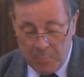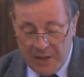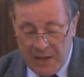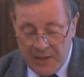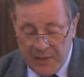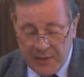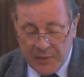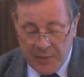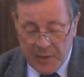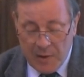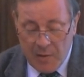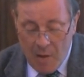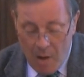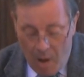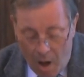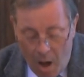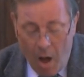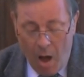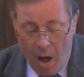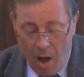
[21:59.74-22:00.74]
But I think there
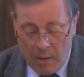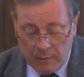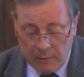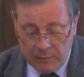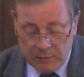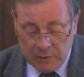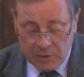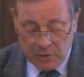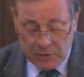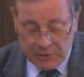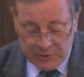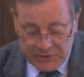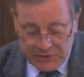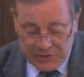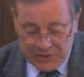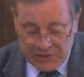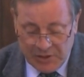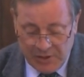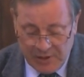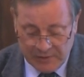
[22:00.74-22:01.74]
are
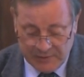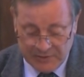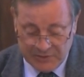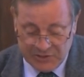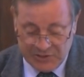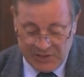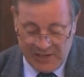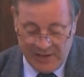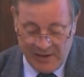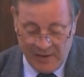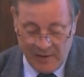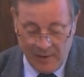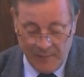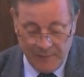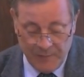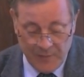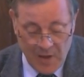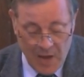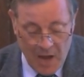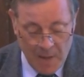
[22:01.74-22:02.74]
concerns here
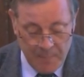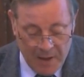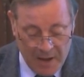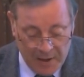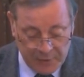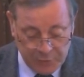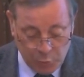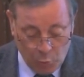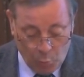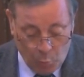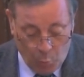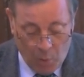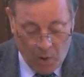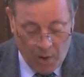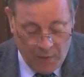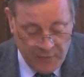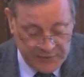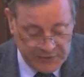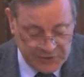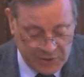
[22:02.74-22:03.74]
about
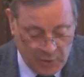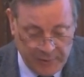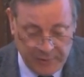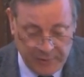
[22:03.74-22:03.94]
where this is